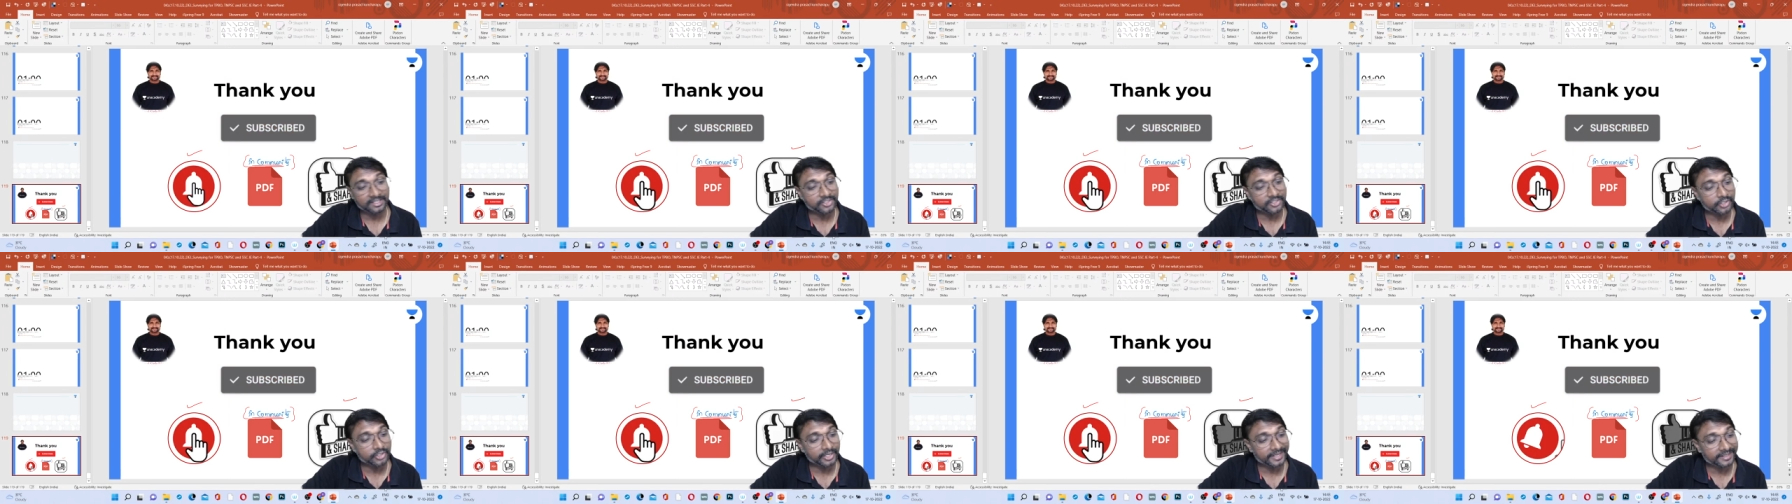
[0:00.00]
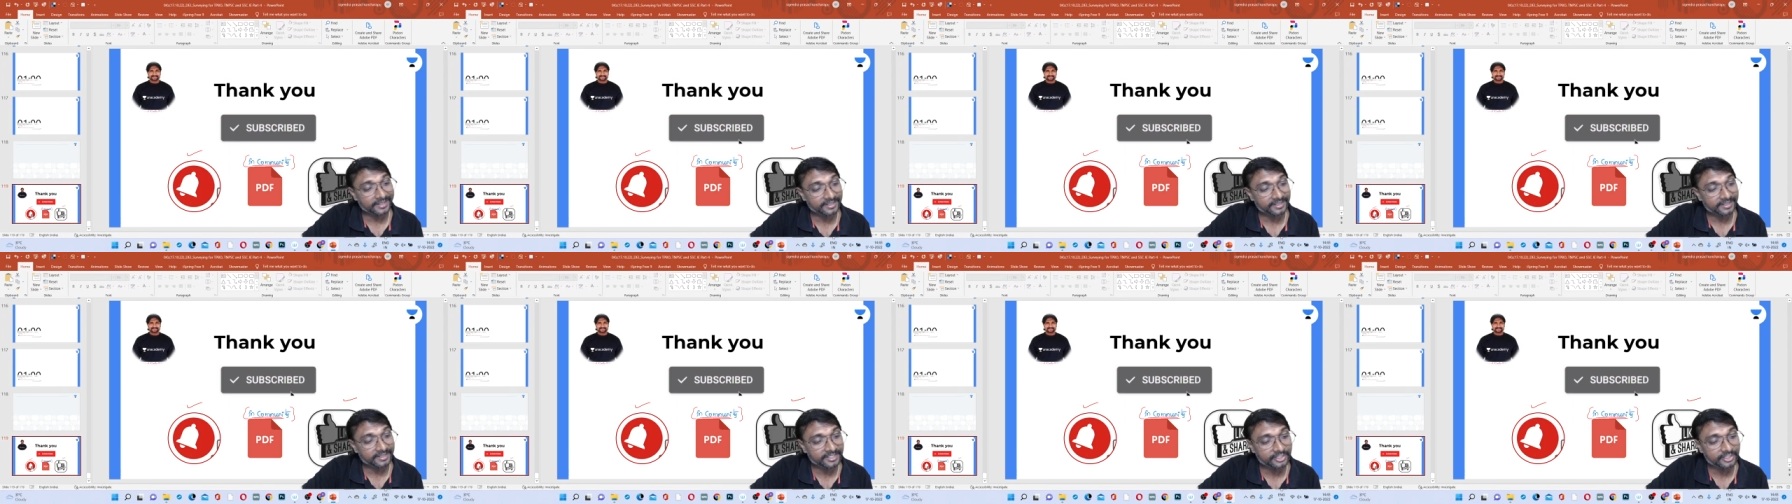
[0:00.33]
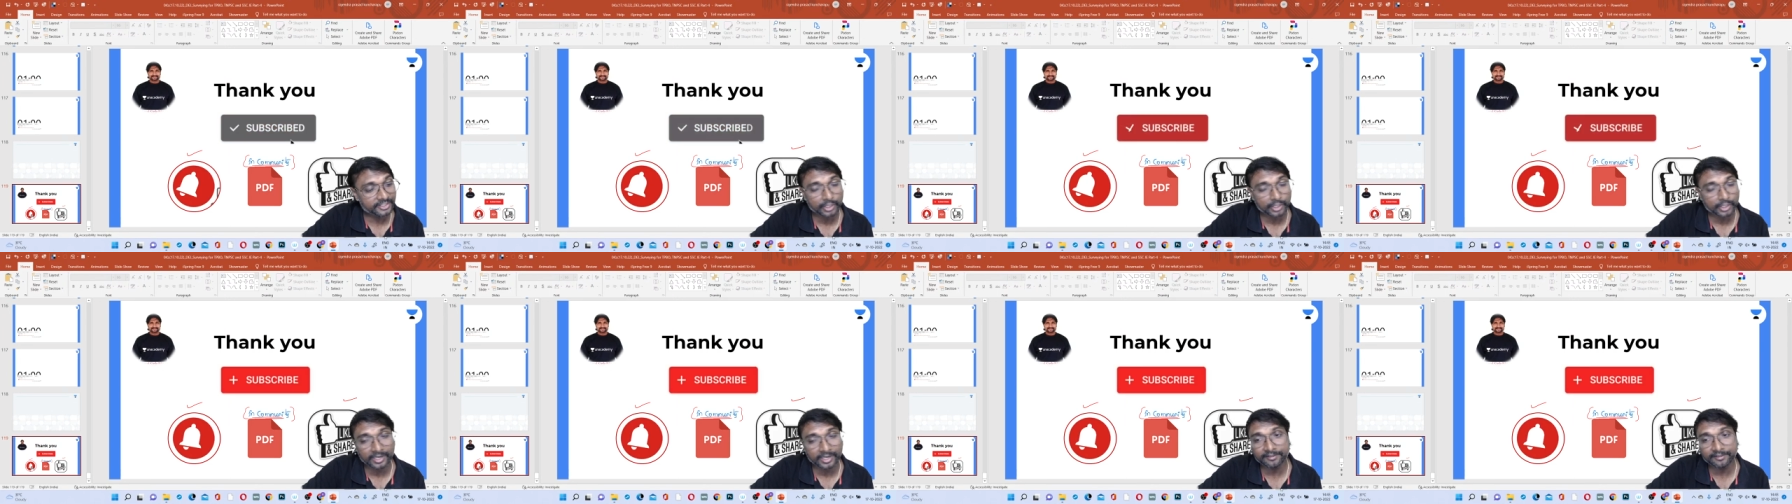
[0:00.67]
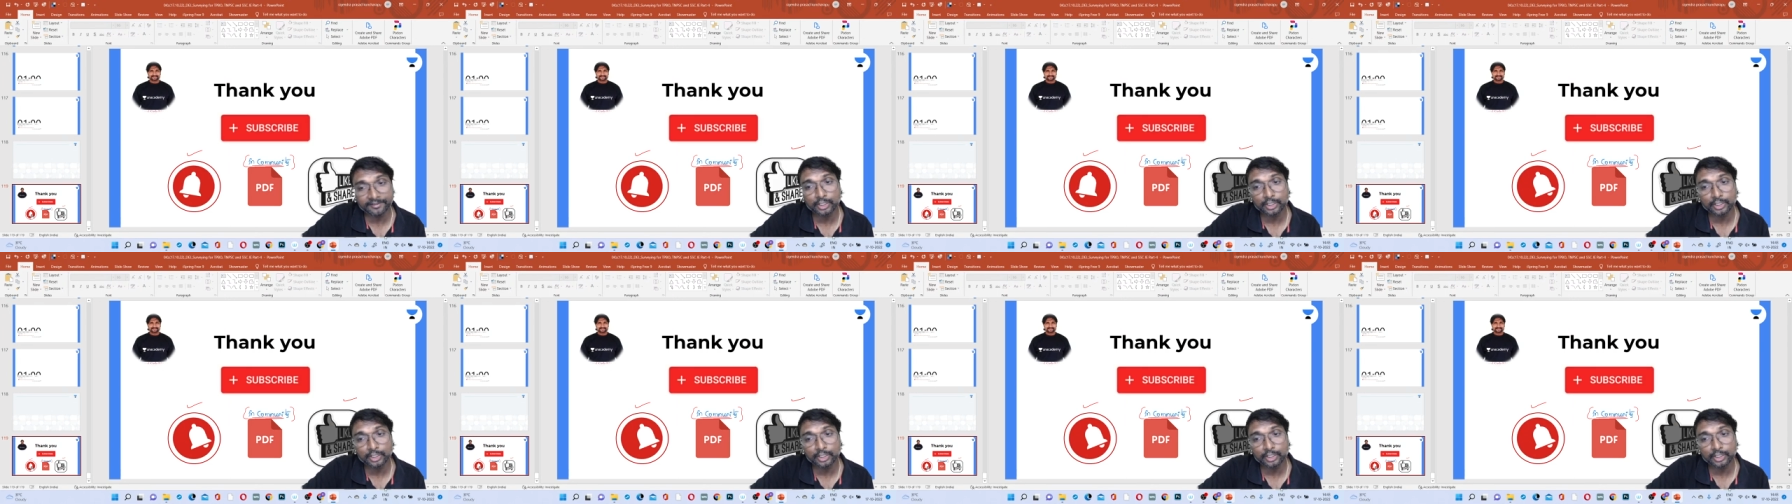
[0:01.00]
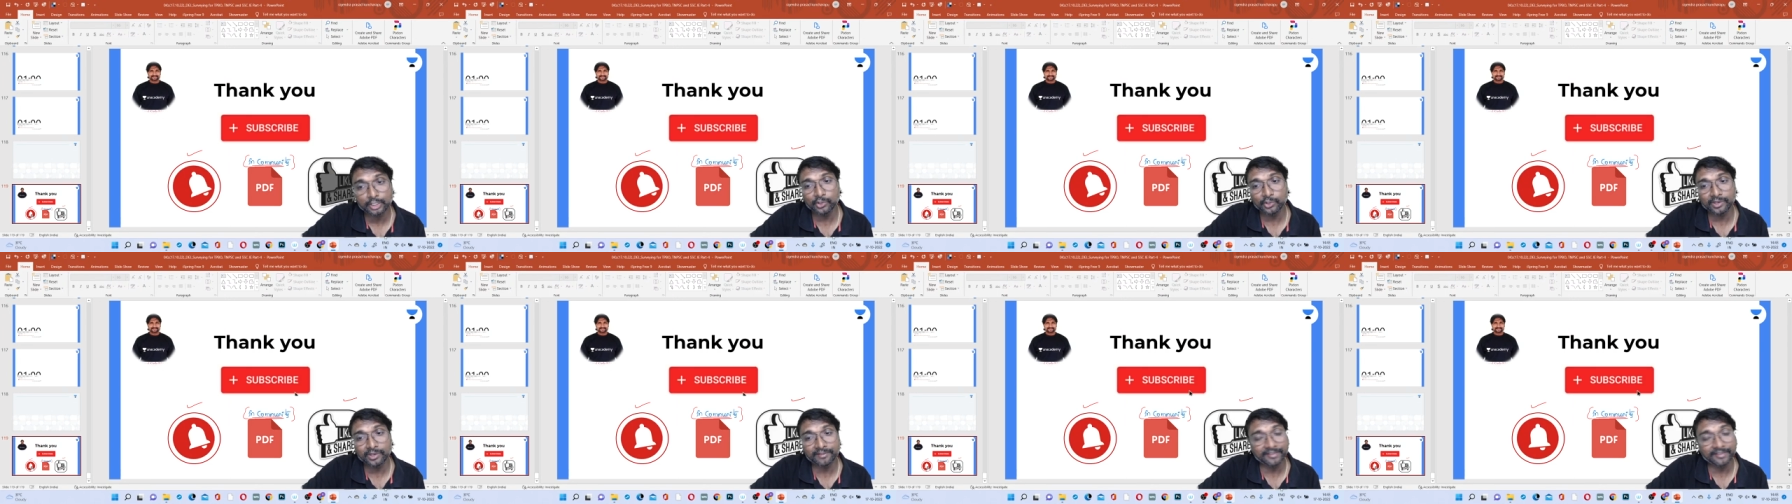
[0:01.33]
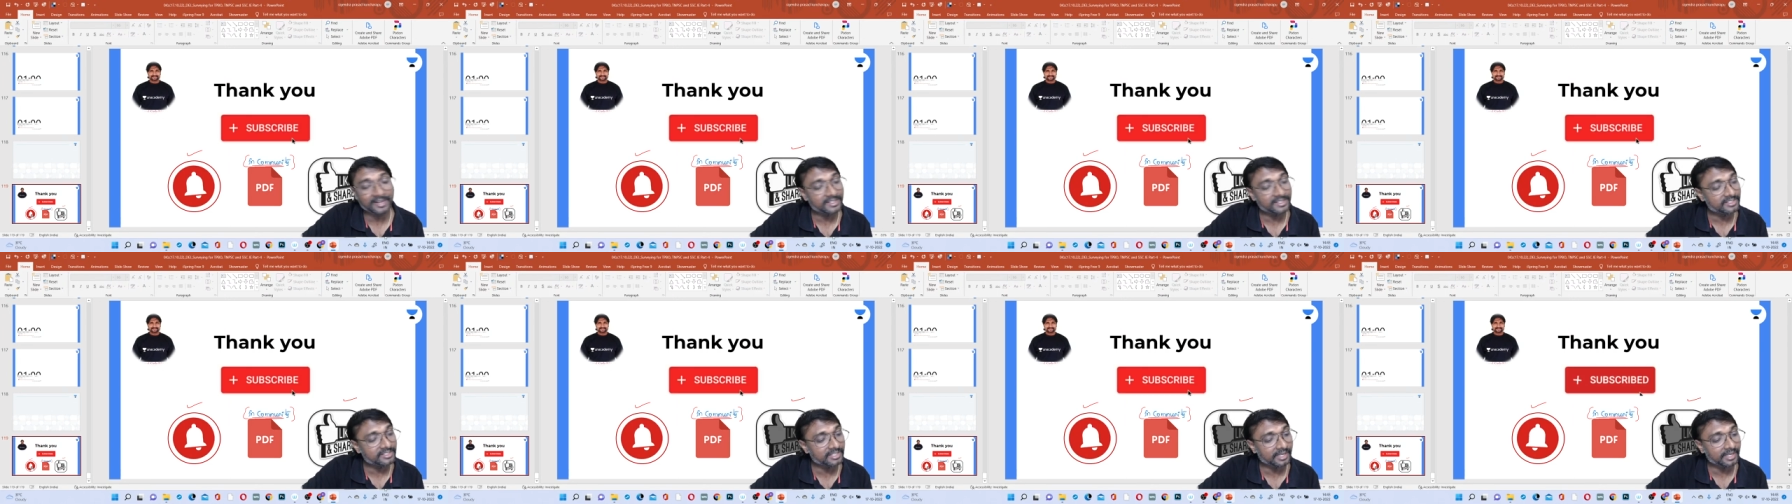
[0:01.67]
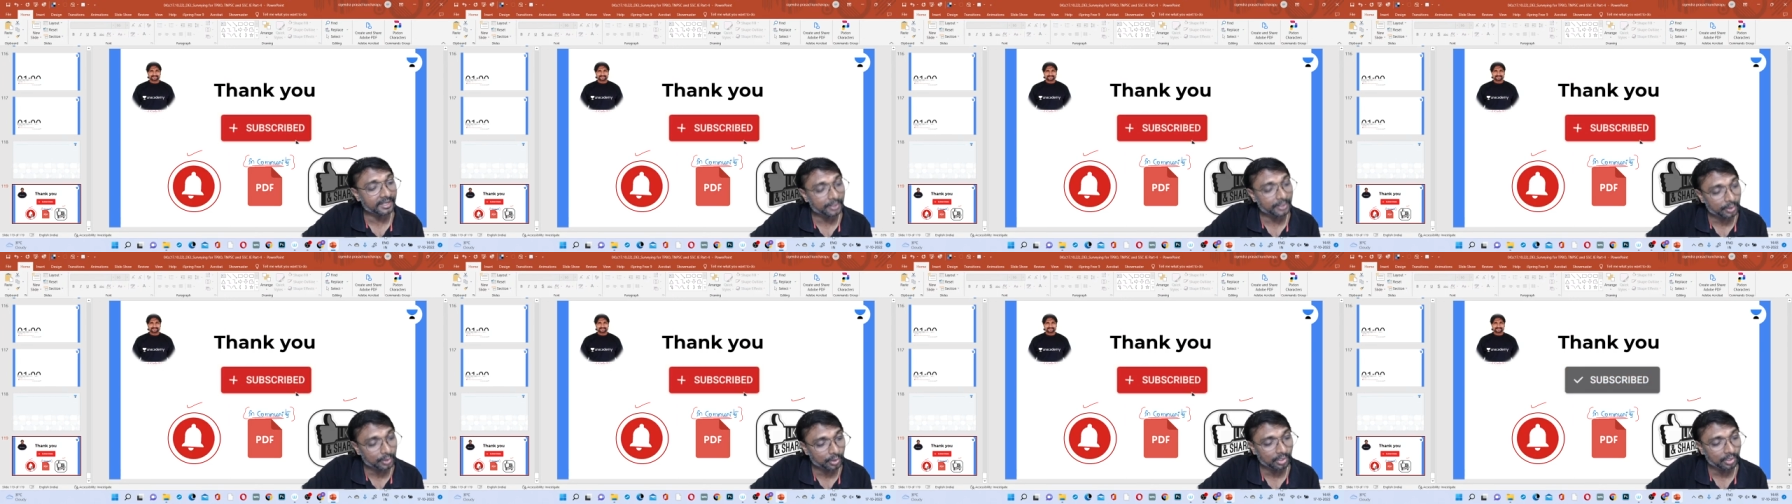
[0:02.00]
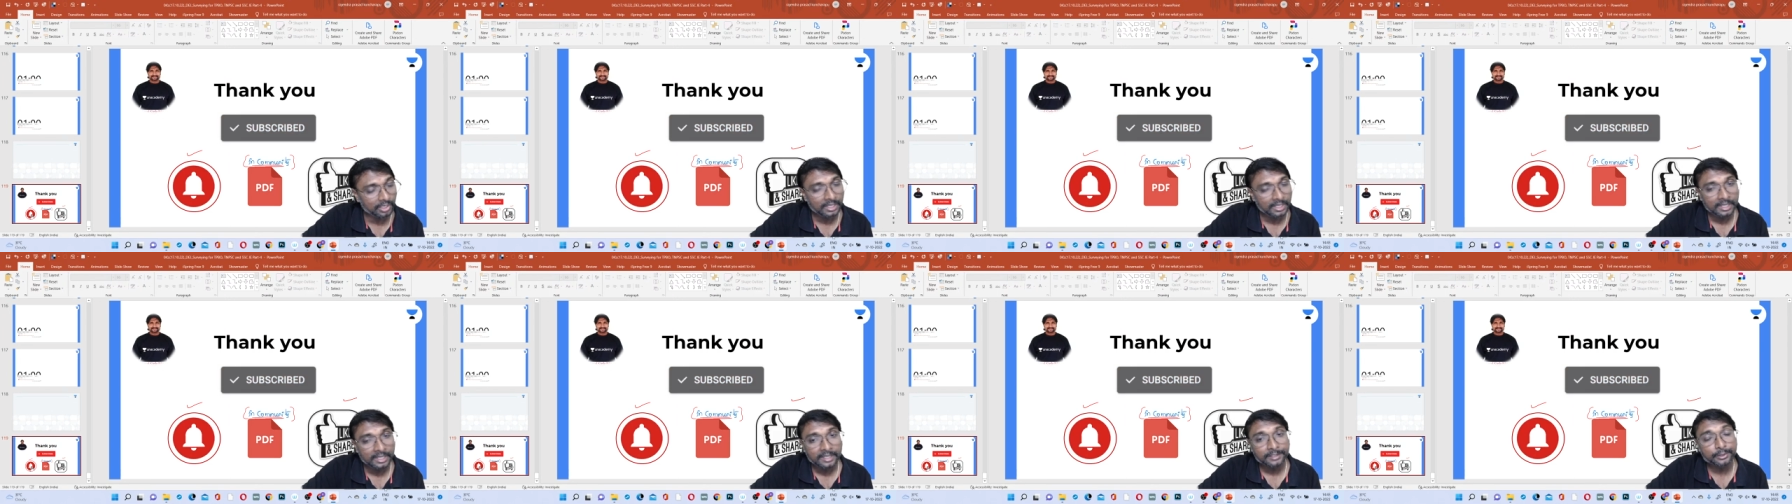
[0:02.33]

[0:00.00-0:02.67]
Share this channel with all your friends, you know.